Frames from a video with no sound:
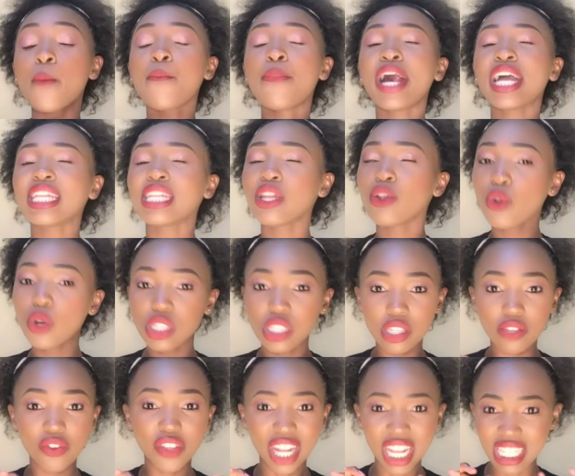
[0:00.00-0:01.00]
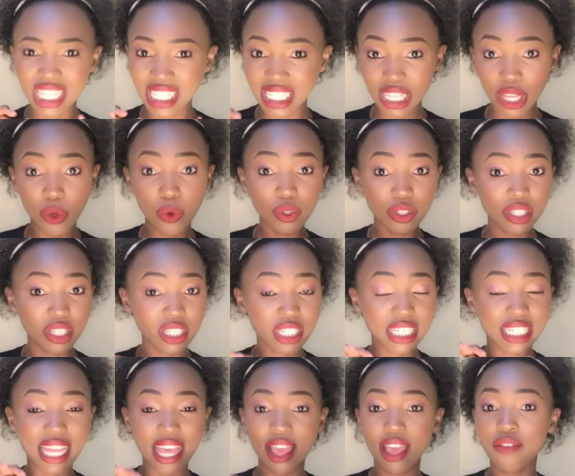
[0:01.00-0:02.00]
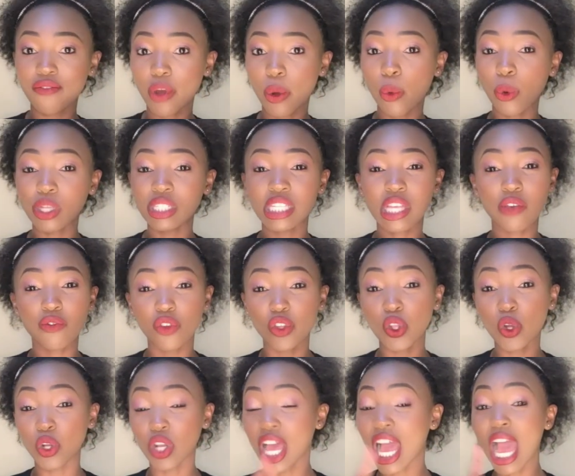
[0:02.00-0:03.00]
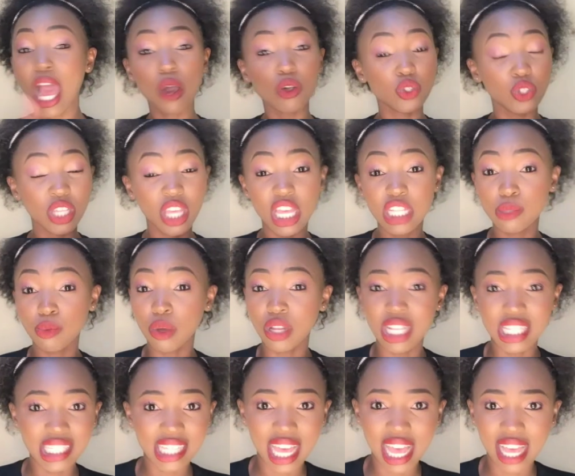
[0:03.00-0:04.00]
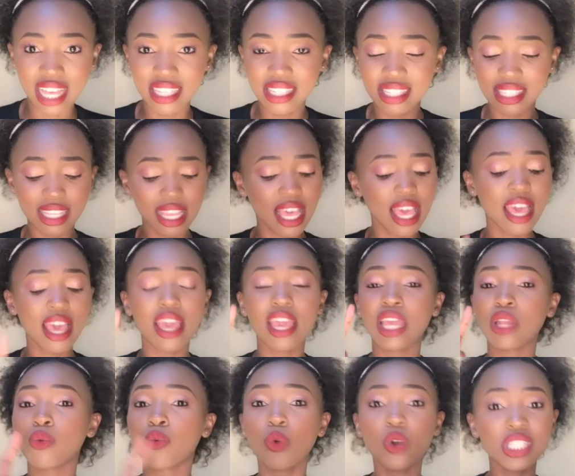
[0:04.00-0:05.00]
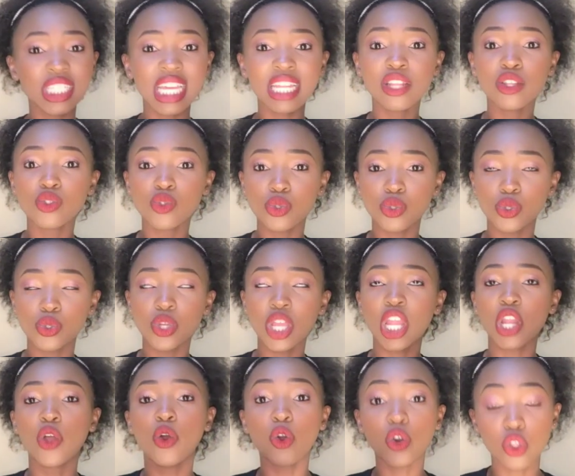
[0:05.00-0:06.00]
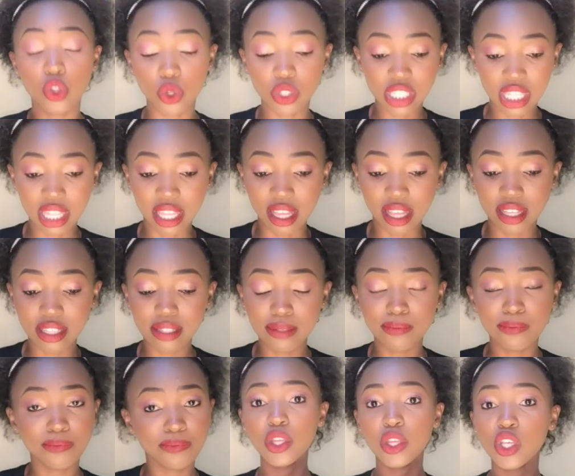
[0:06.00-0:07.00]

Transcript: But not even a single day did I ever watch a video on how to get monetized and what I need to do and all those things.